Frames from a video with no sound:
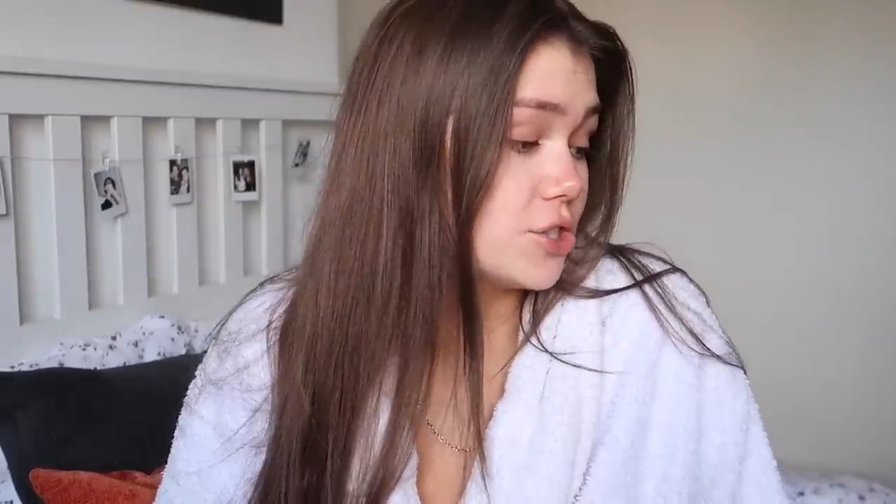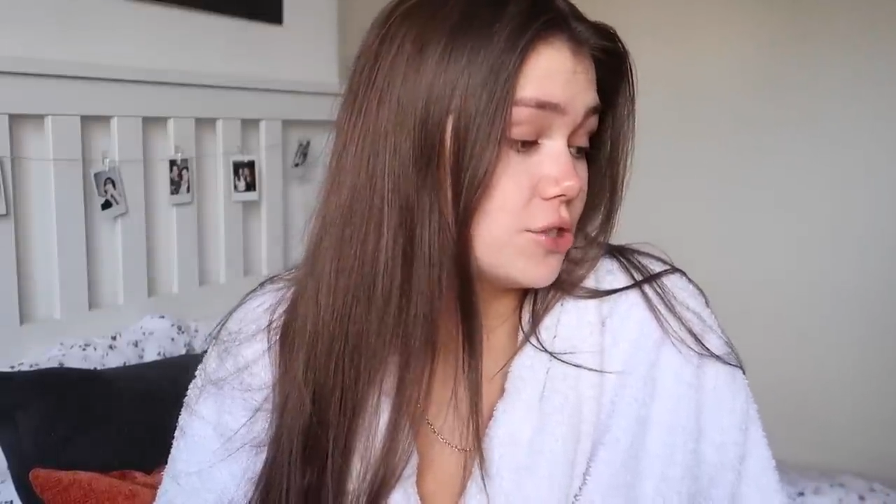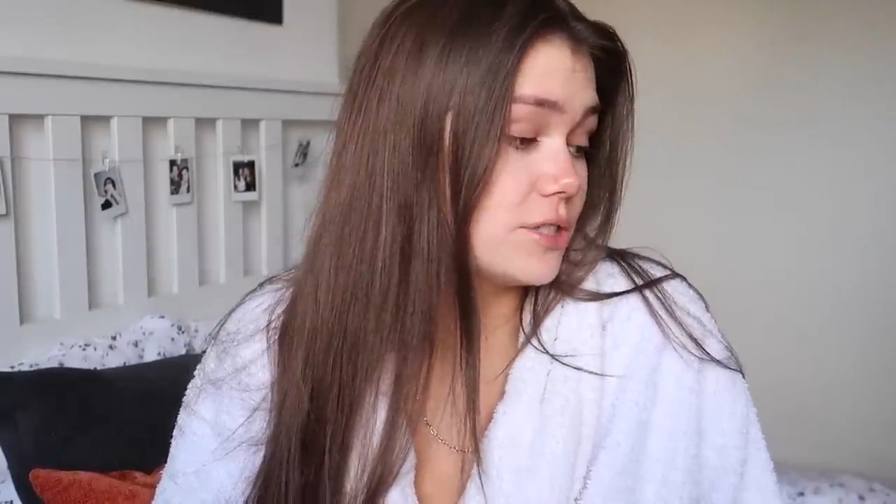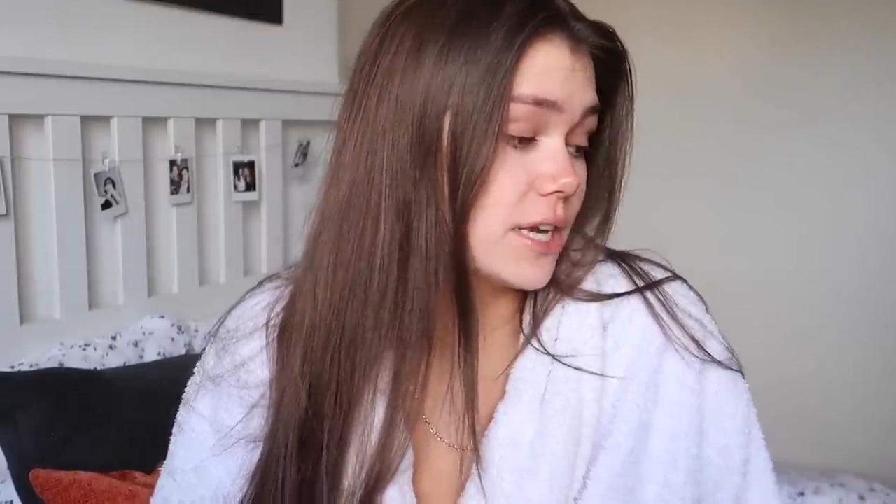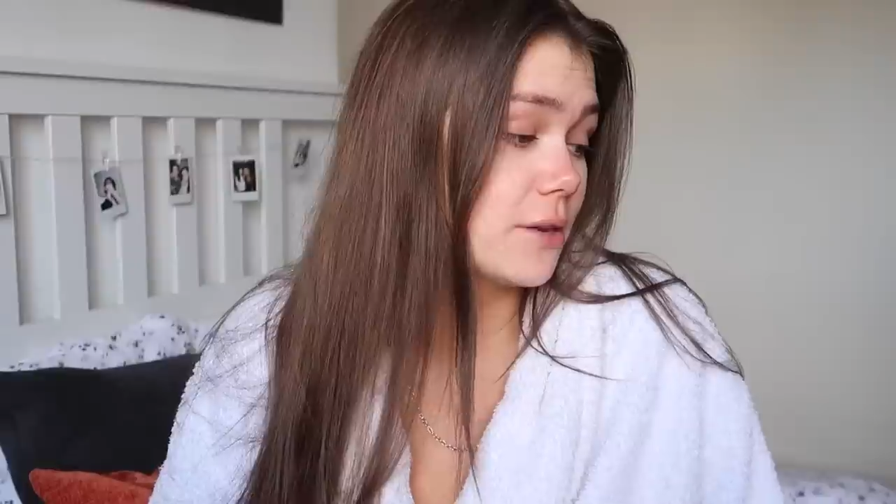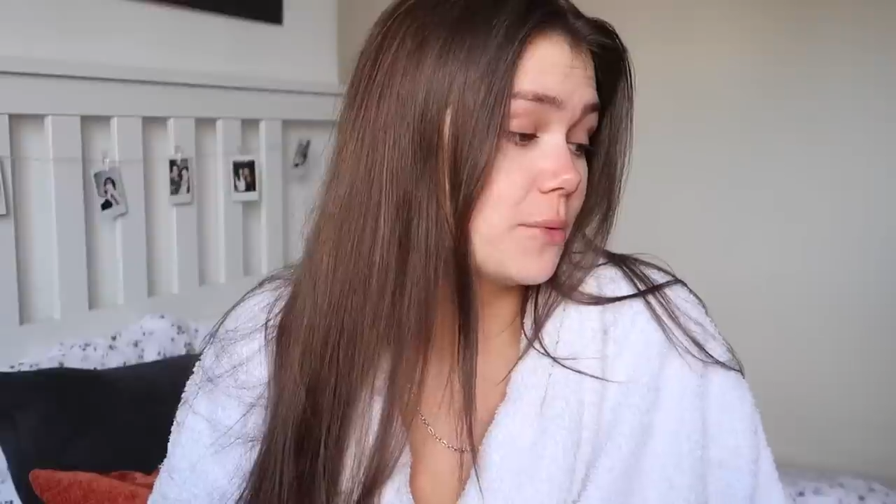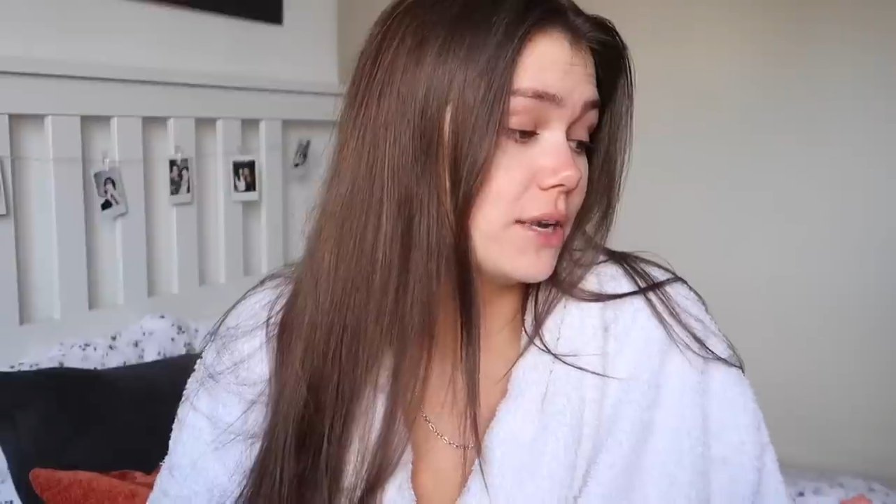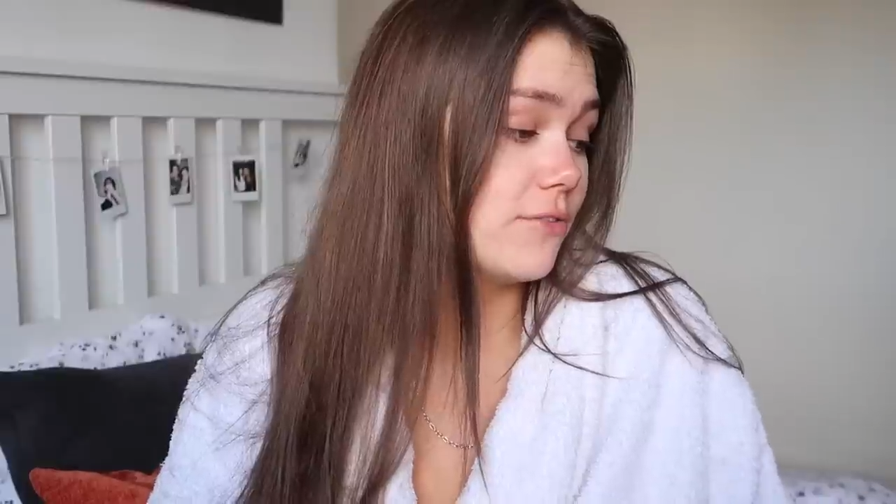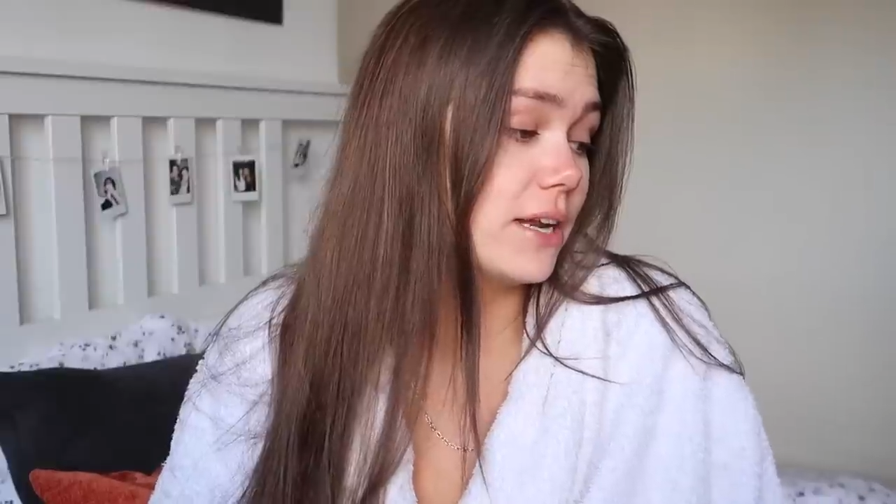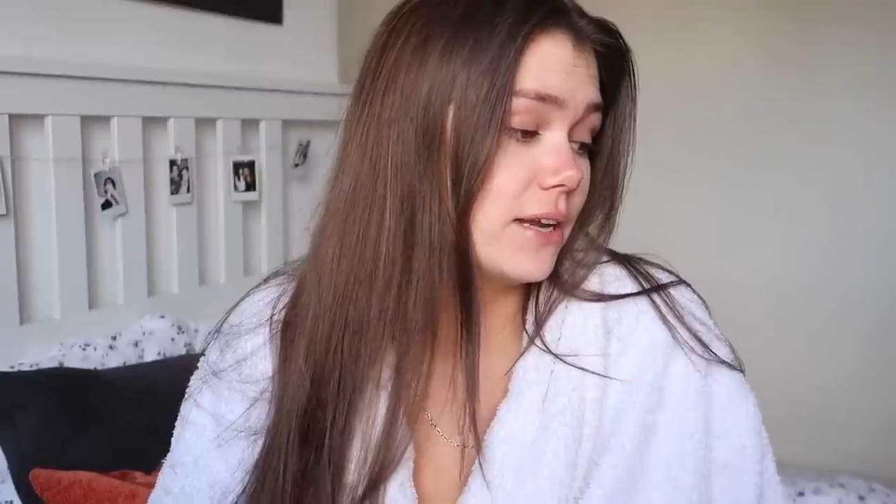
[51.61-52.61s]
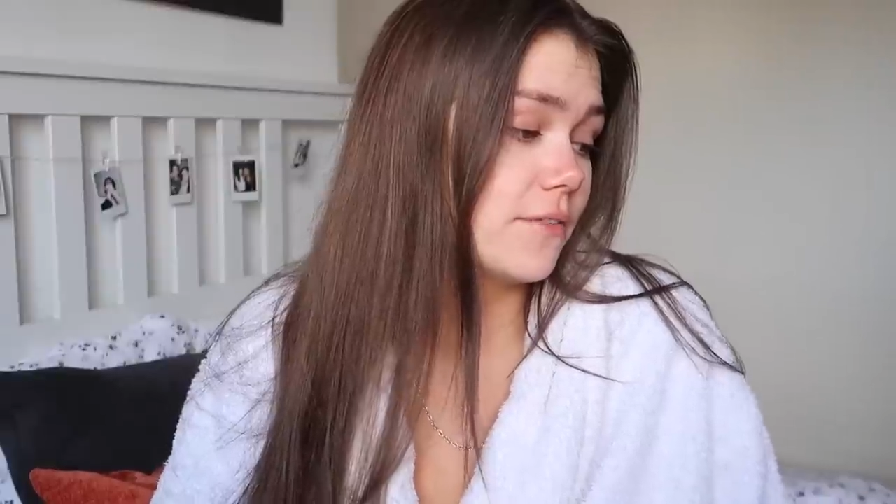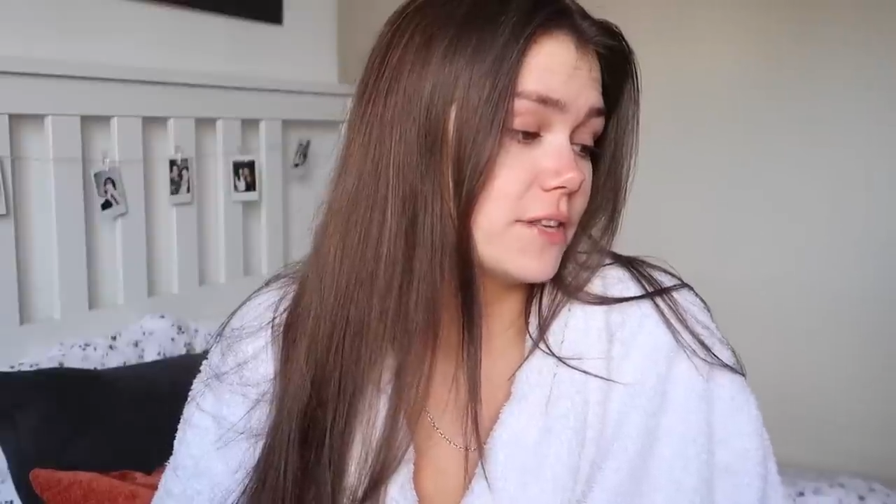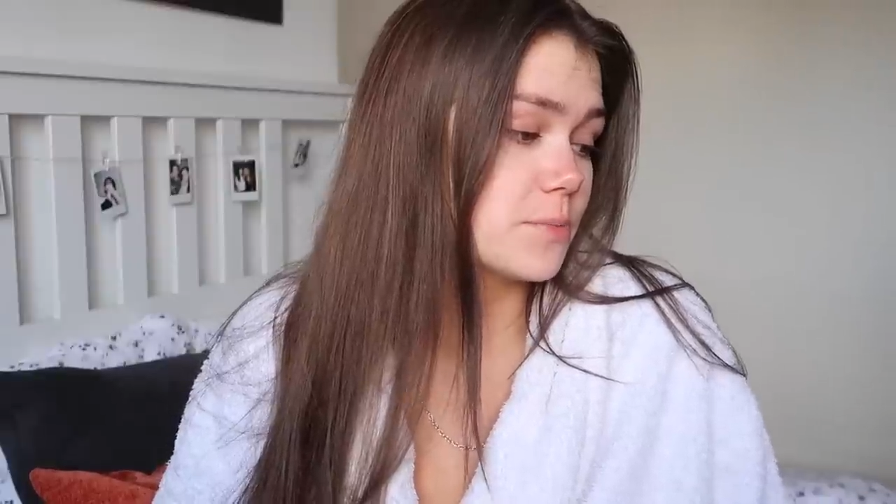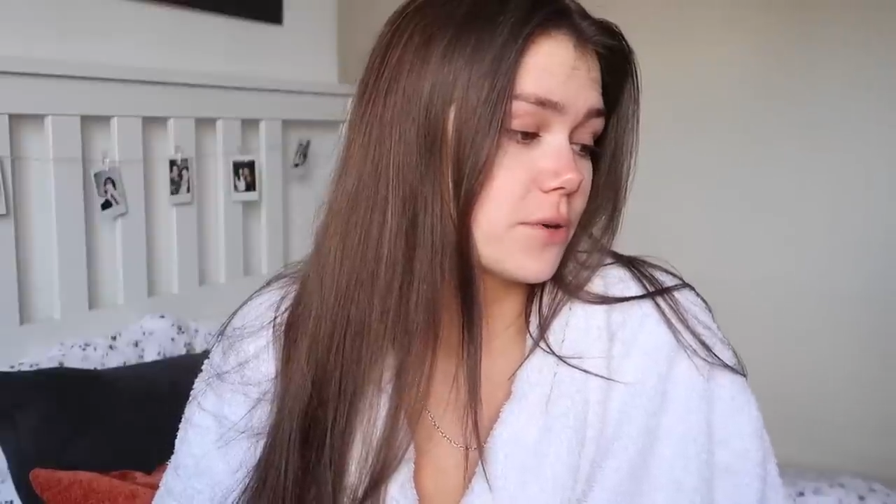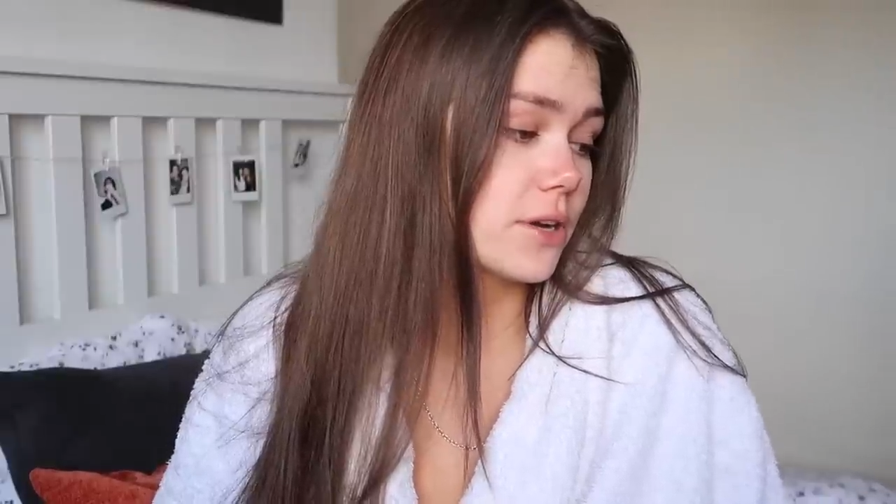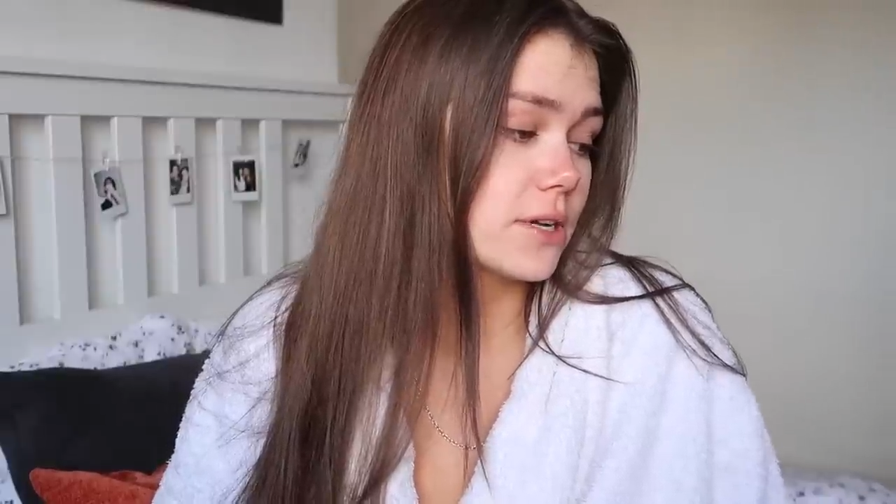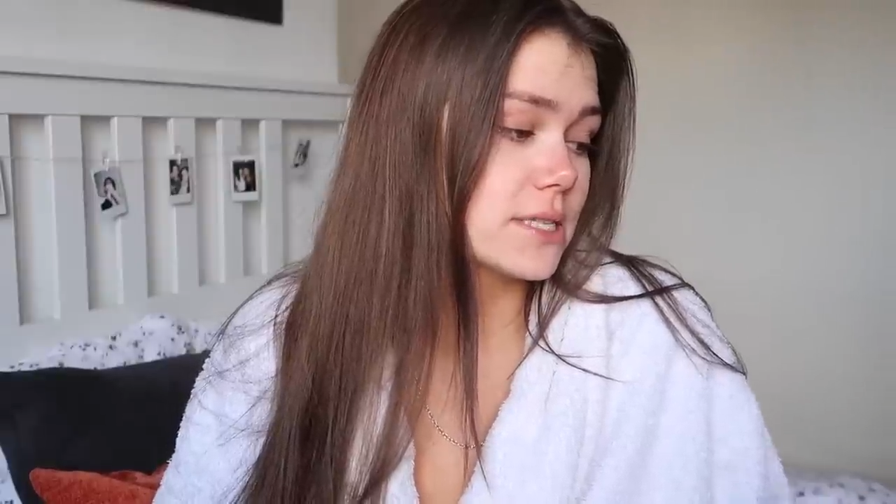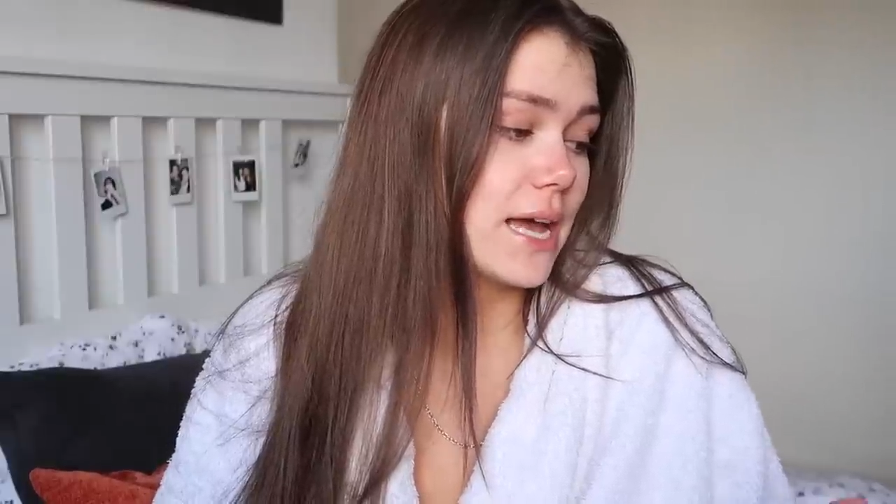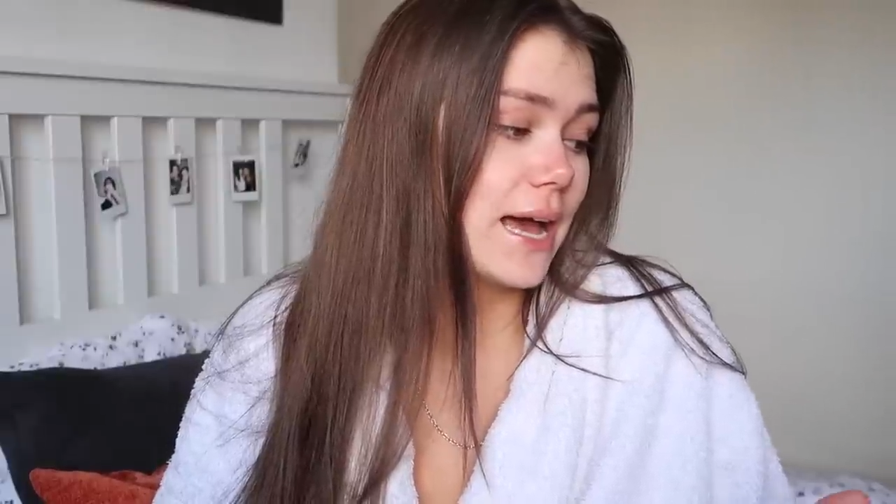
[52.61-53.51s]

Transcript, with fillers: do genuinely really love these products